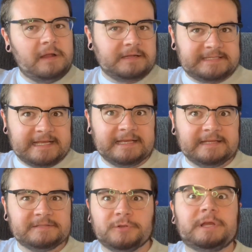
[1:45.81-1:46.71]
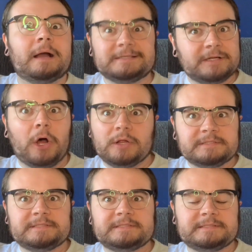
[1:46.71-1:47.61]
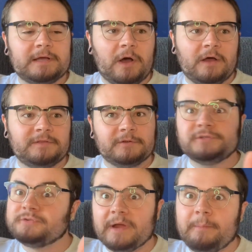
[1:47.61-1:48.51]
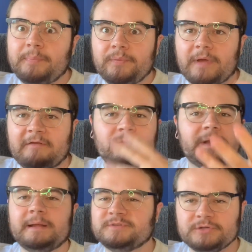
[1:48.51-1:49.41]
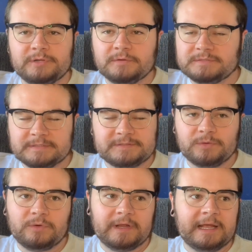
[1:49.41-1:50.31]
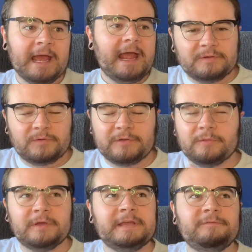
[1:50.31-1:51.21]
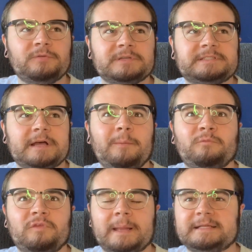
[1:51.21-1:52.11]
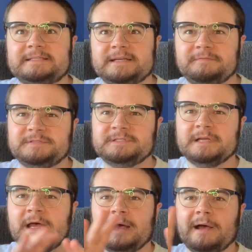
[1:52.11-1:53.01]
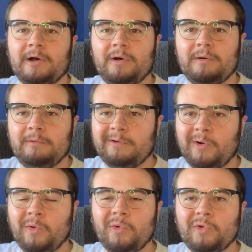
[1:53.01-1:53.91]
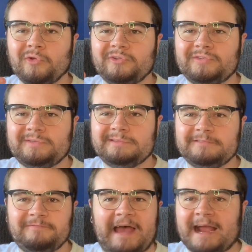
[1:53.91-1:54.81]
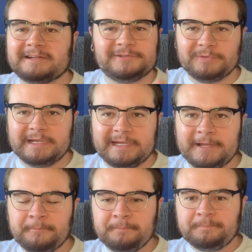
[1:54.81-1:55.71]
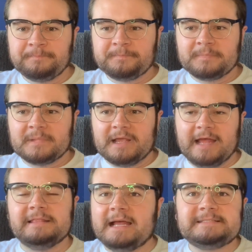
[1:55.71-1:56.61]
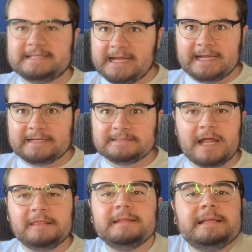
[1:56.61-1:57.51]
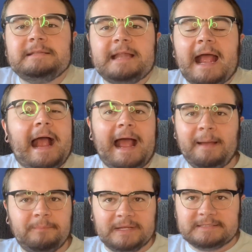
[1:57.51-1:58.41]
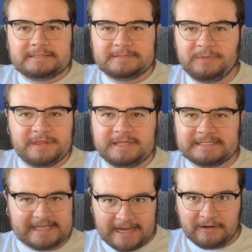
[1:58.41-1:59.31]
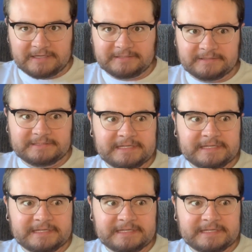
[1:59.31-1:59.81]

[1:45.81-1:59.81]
teens or young adults on their trip. Everybody, I'm sure, knows the story. Or they're looking for some relative's old factory, and that's it. Nothing happens with these characters.